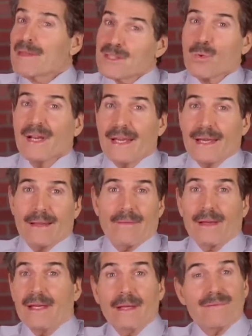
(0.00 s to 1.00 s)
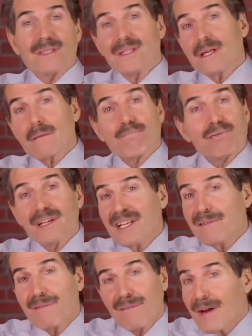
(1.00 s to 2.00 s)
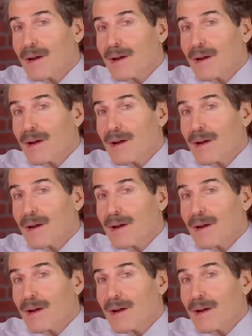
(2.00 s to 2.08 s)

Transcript: This weekend, they even did a pretty